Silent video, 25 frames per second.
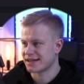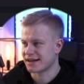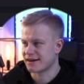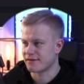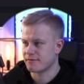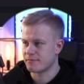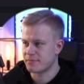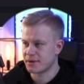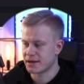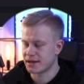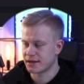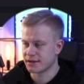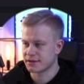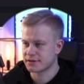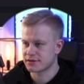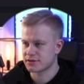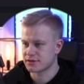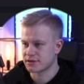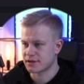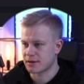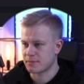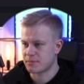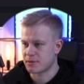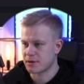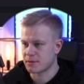that I've built
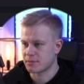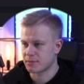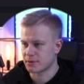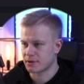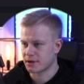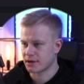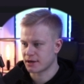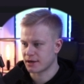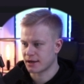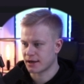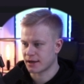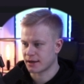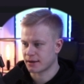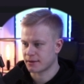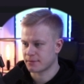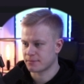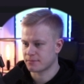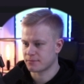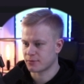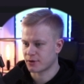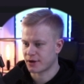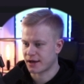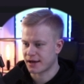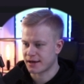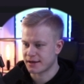so that people are like,
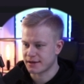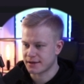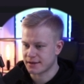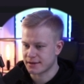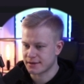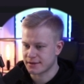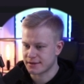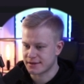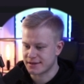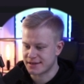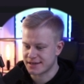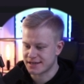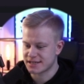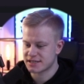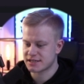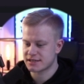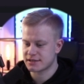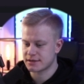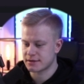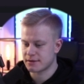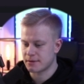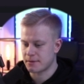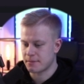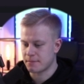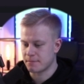okay,
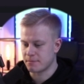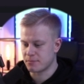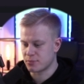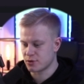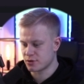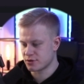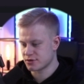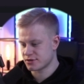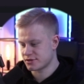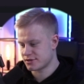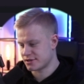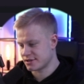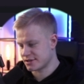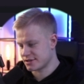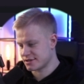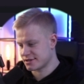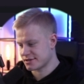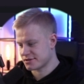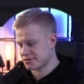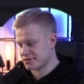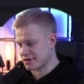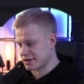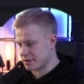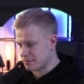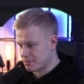this boosts this
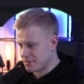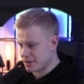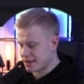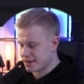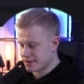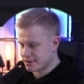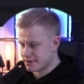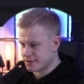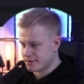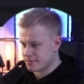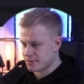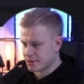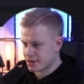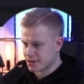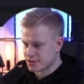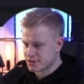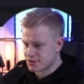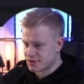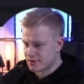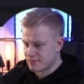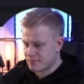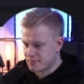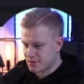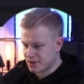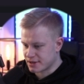credibility because
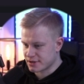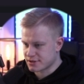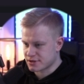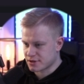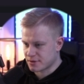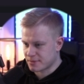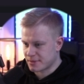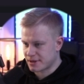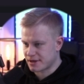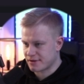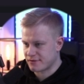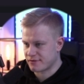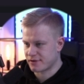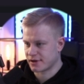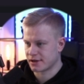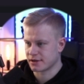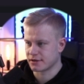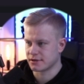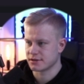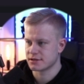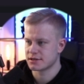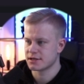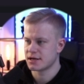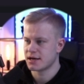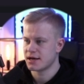you've built so many
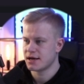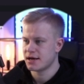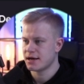funnels.